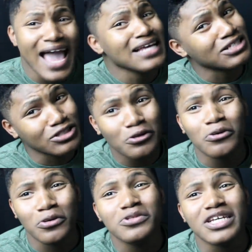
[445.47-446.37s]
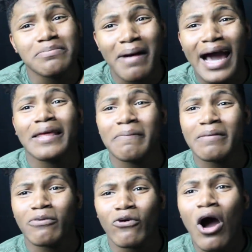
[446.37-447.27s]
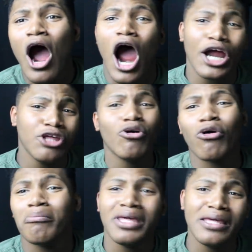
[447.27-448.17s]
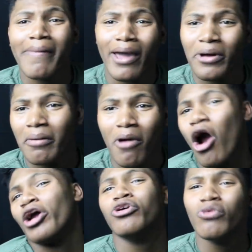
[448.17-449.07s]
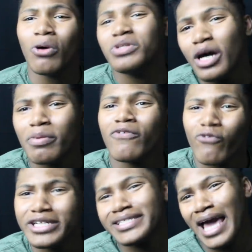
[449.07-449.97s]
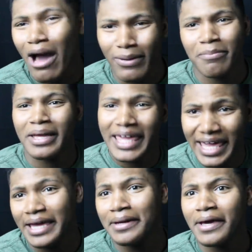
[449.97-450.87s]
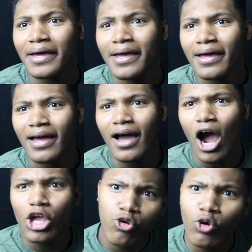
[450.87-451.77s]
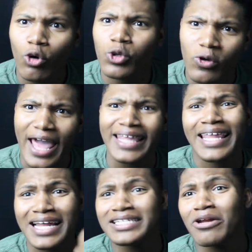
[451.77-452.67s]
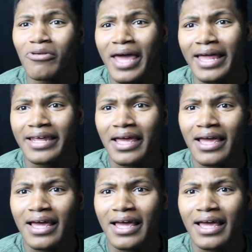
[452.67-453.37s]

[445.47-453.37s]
As the dude who just body people, are you gonna Meek Mill him? Are you gonna Duppy freestyle him again? Are you gonna do that? Let us know that.